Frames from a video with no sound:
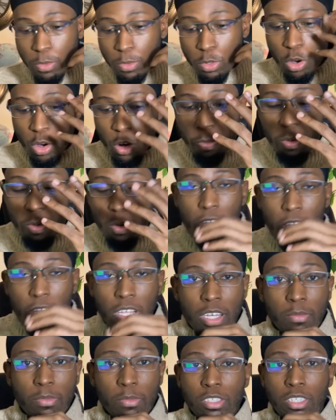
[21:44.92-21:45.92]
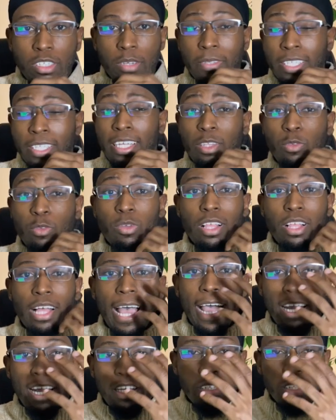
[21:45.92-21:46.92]
to hope, welcome to something that will
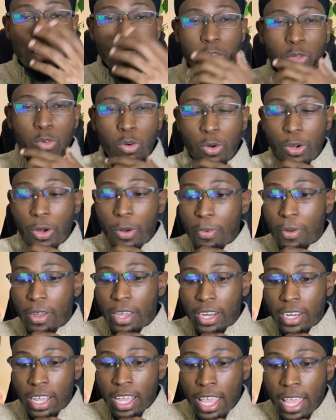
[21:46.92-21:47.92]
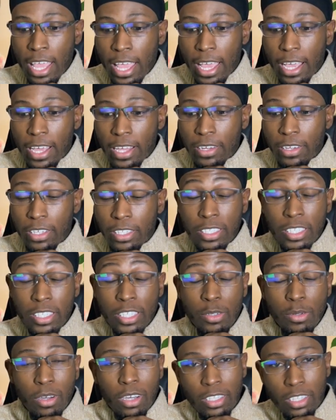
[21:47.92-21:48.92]
actually grow your brand, and see
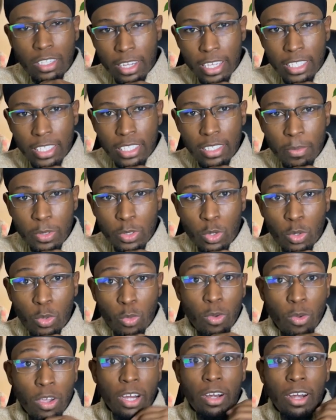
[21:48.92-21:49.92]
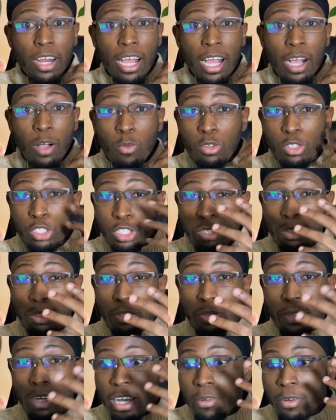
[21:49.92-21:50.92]
you on the next episode, where I will show
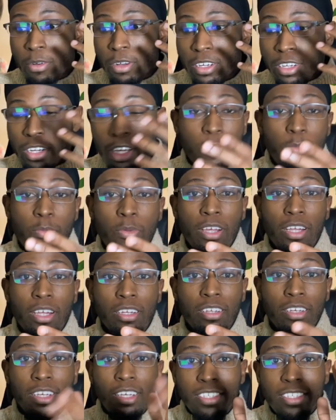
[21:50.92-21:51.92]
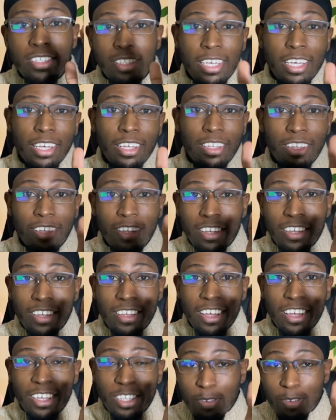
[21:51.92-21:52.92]
you how another brand scale
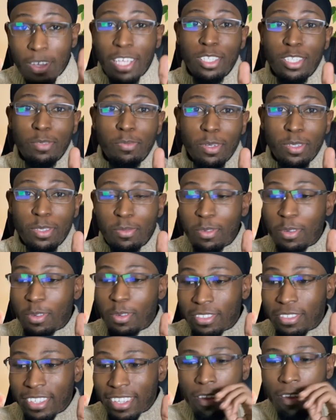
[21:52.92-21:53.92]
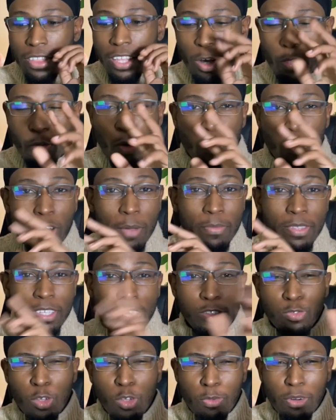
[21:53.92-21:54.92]
as fast as possible. Now go grab
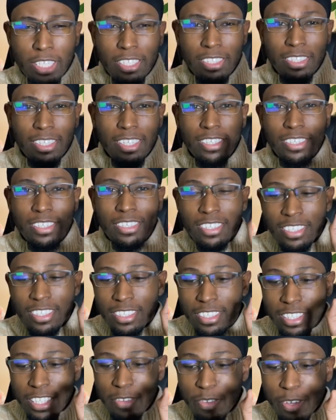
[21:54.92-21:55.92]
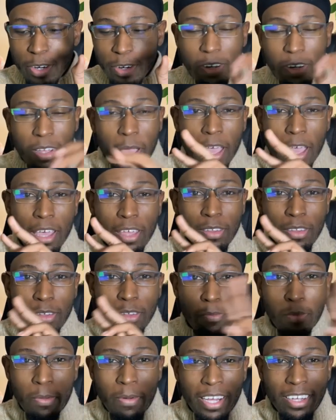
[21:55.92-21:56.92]
this full presentation. Steve here, and
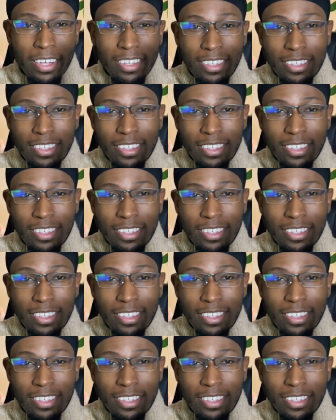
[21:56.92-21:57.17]
bye-bye.